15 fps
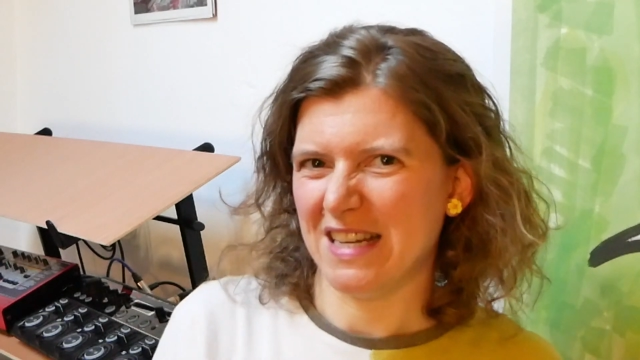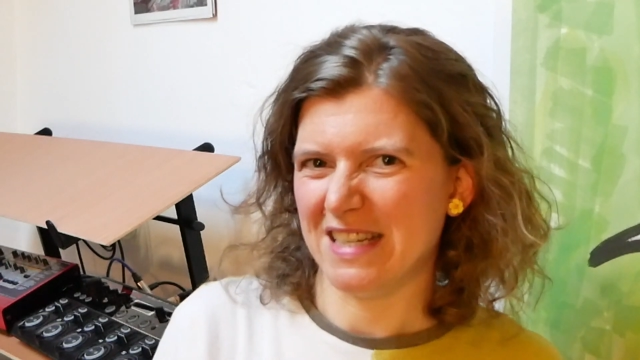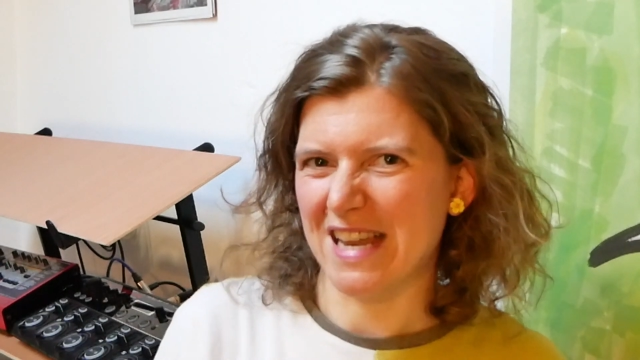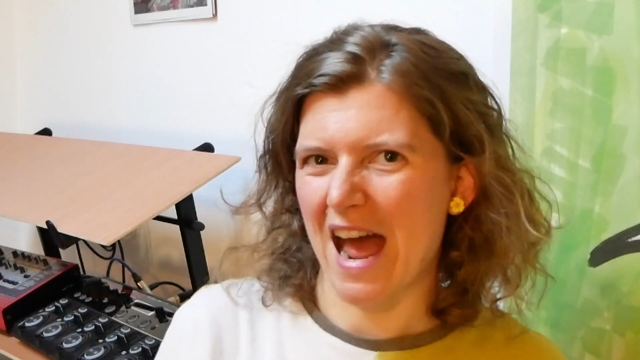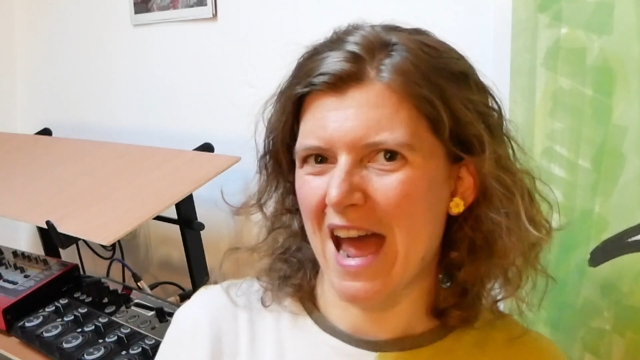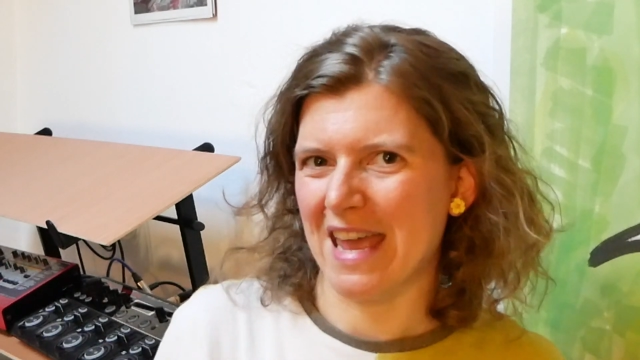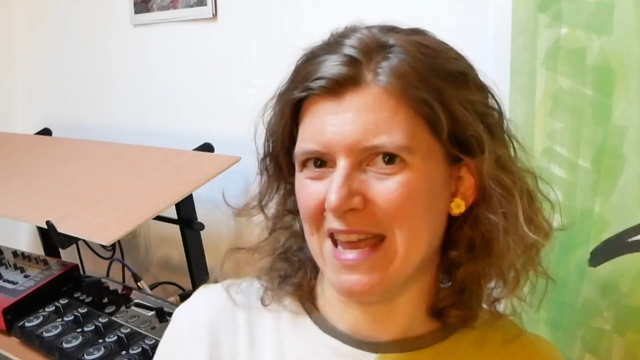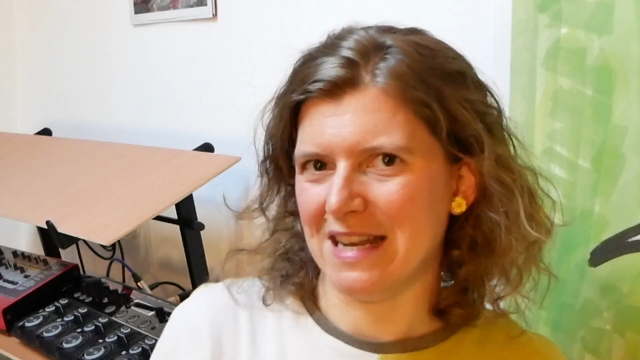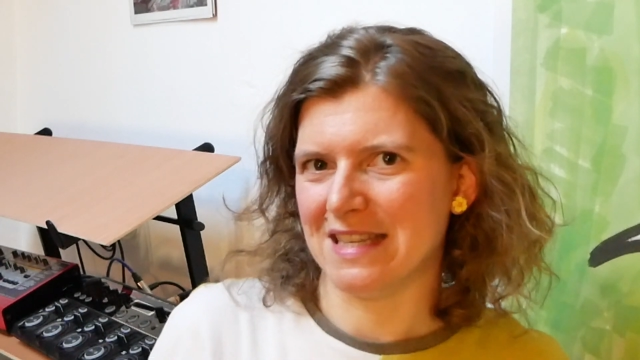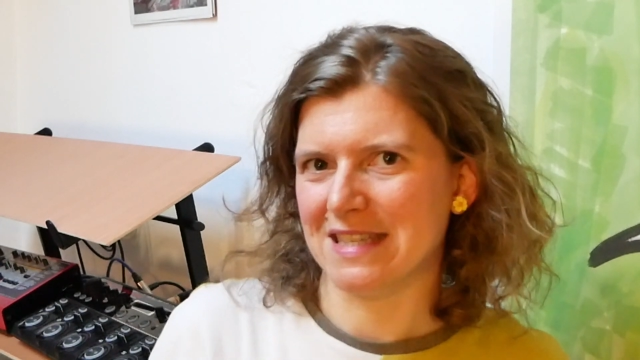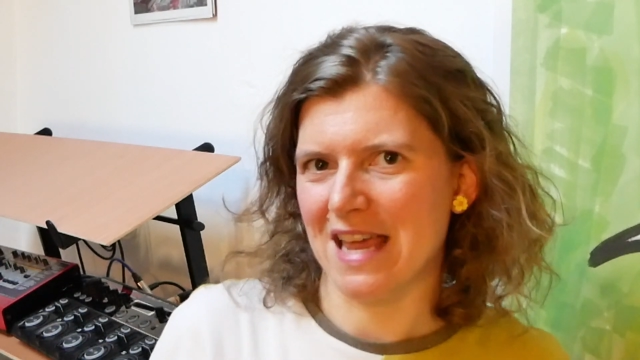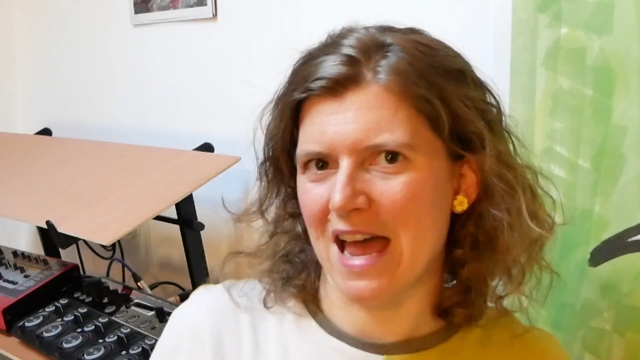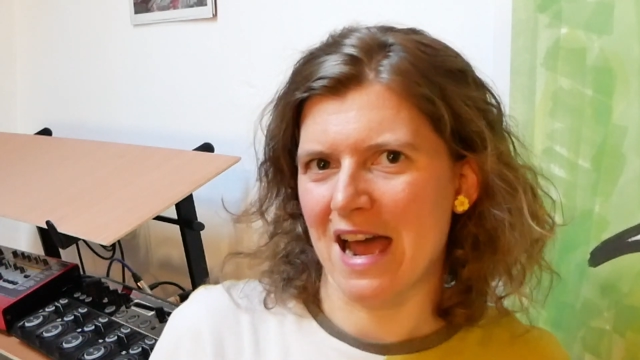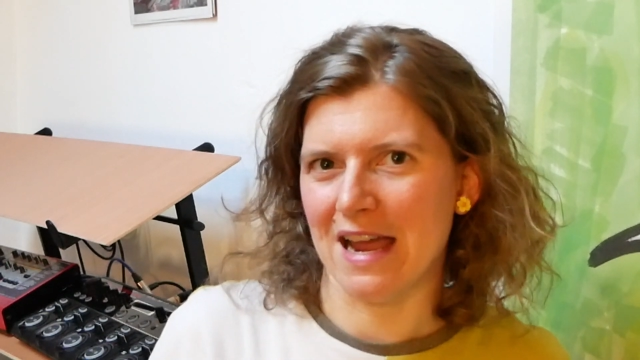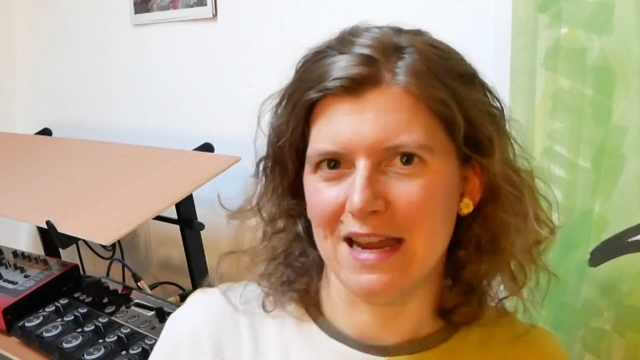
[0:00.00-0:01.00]
die
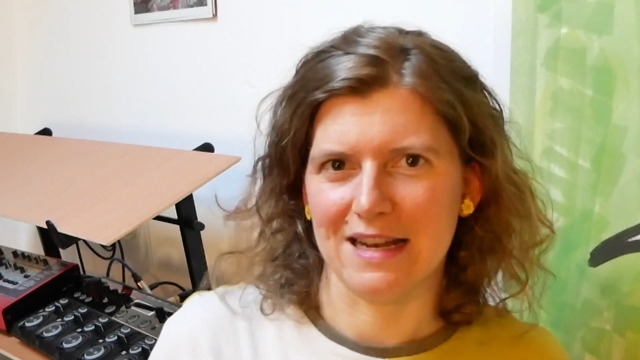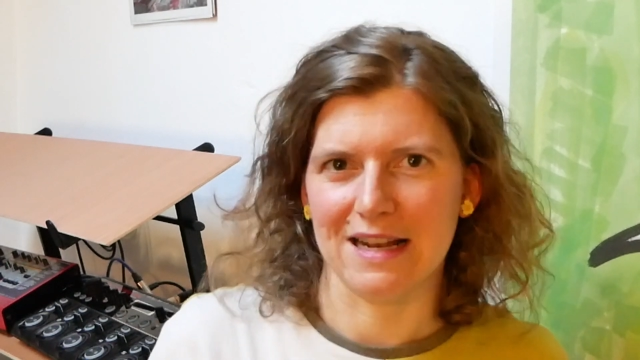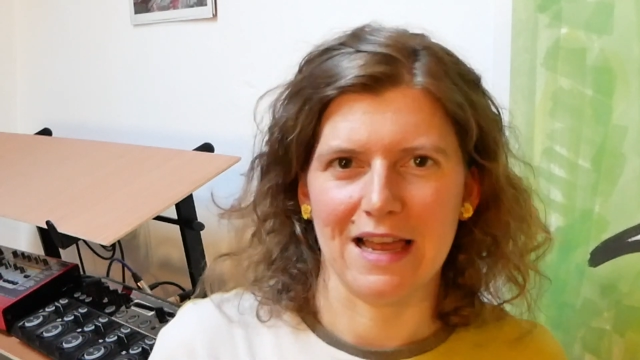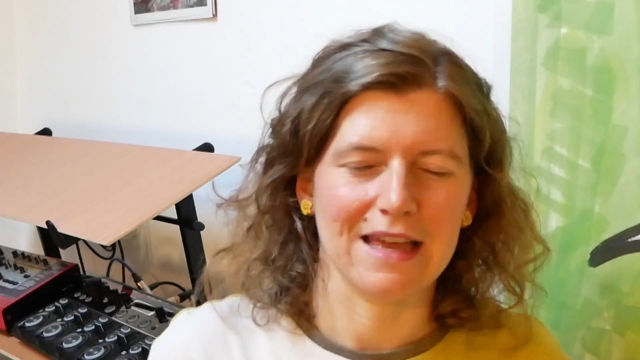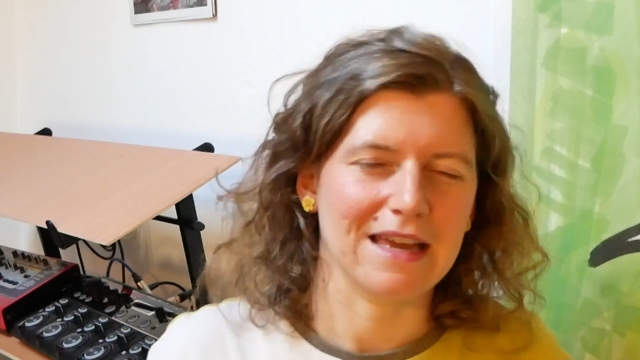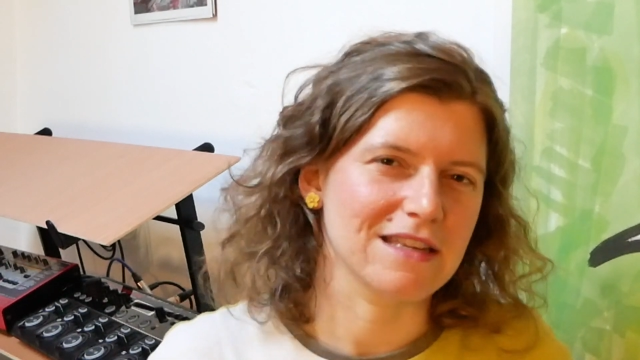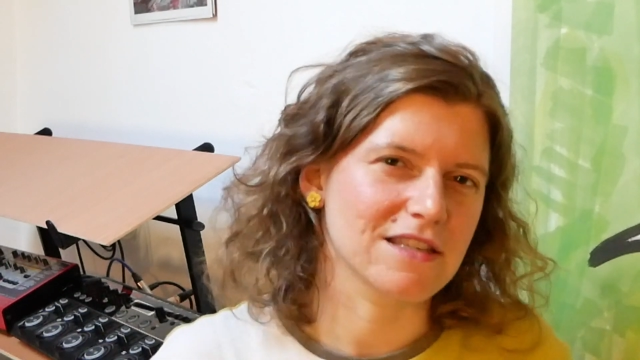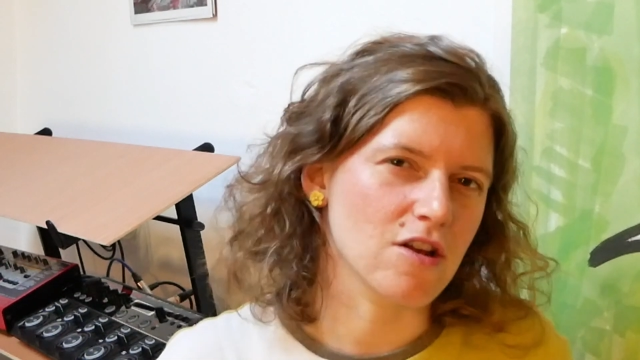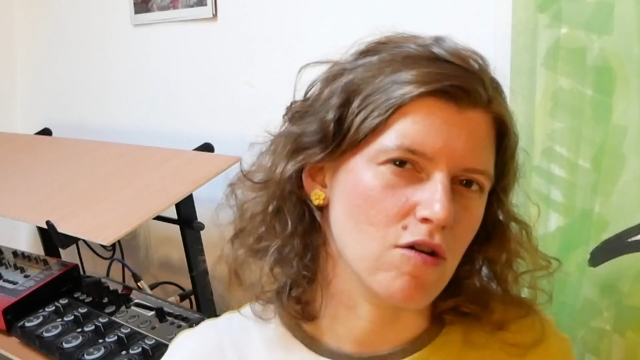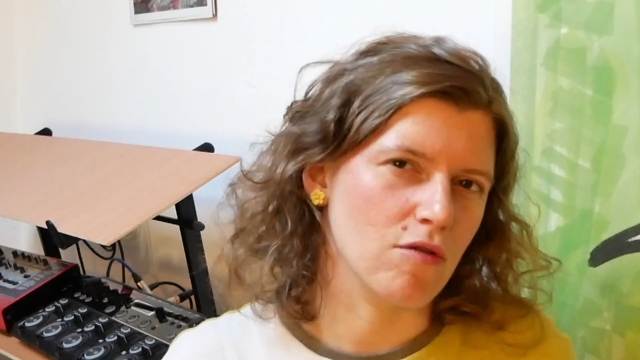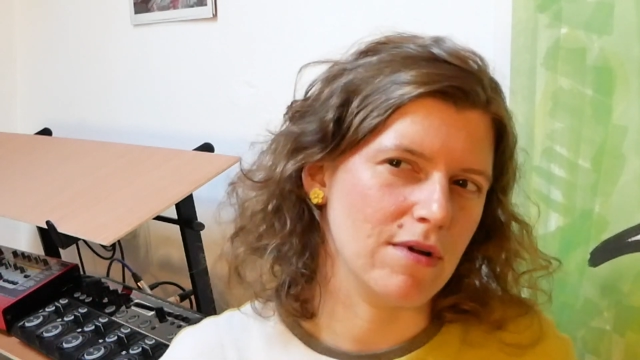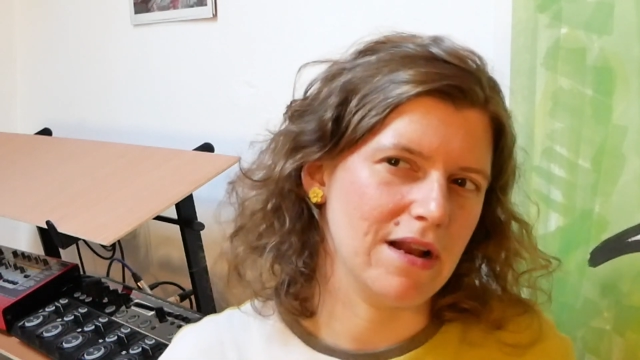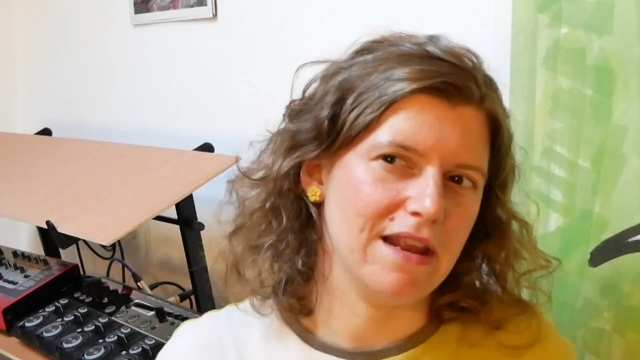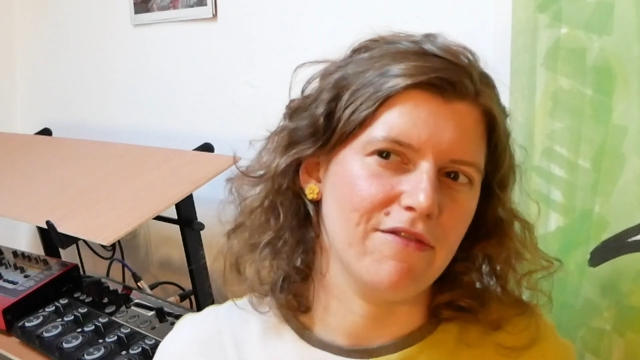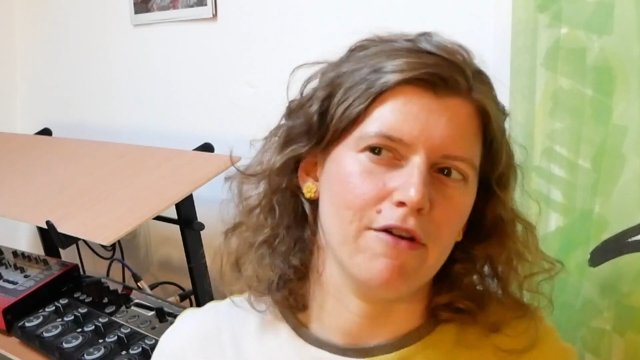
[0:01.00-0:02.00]
inside, like it's not
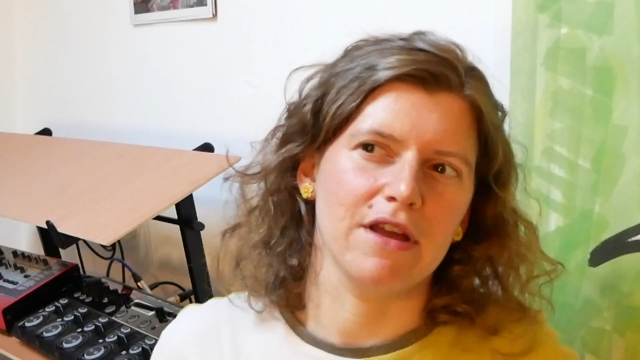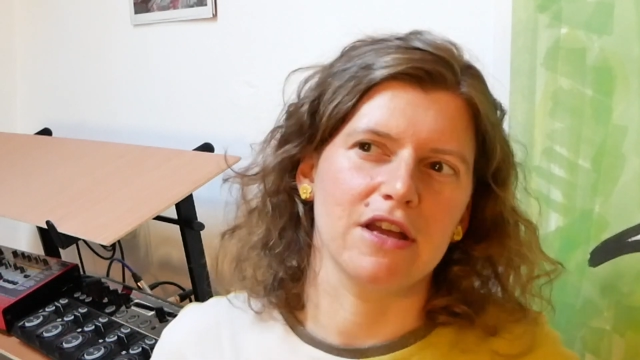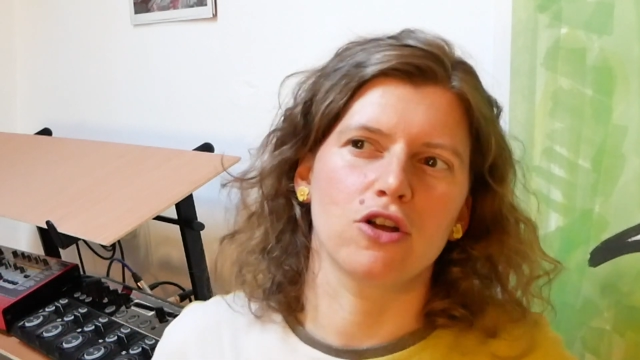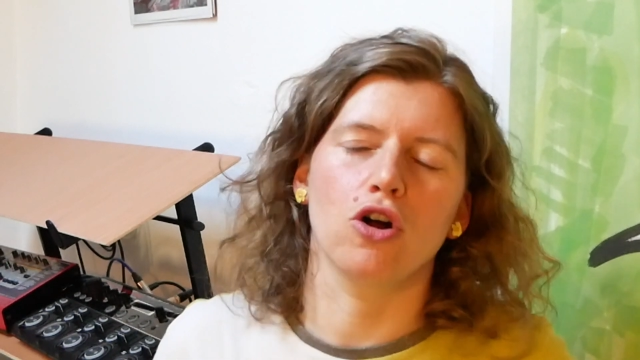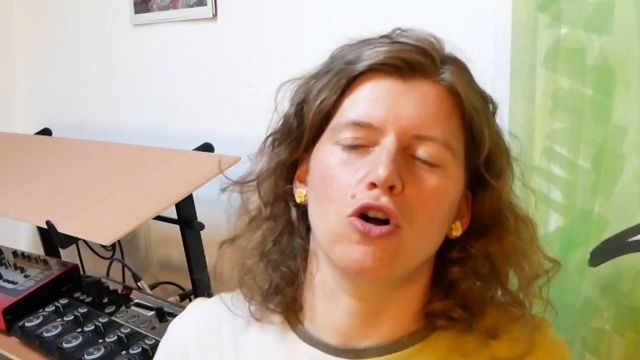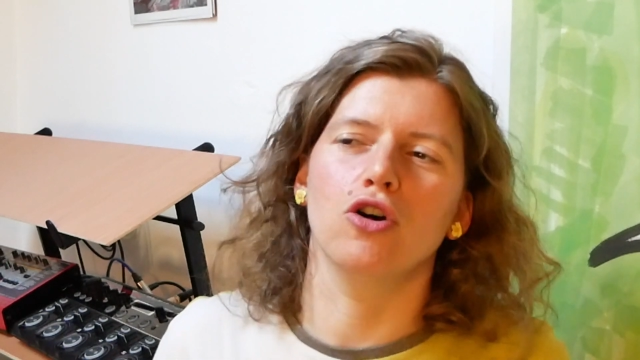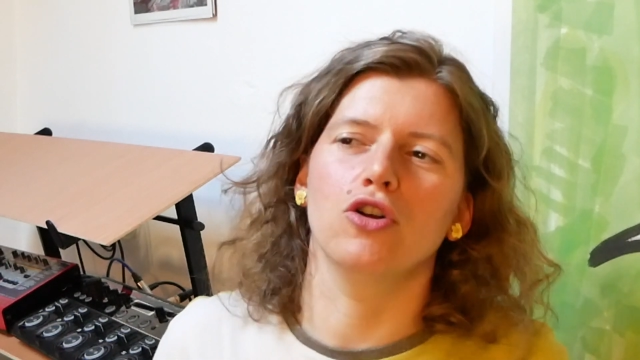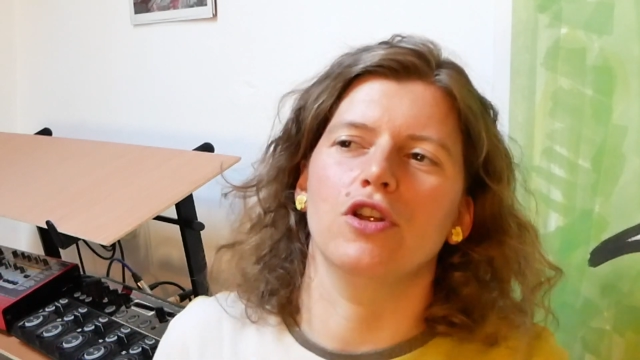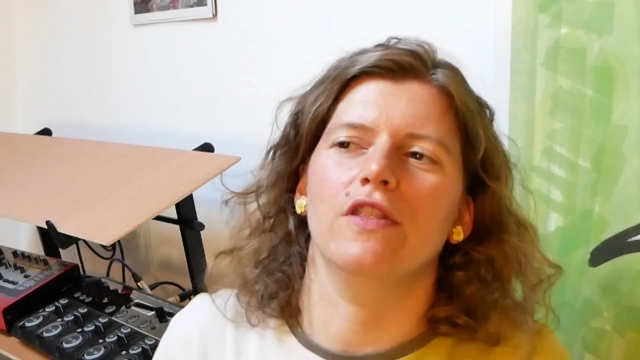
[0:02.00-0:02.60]
really very good,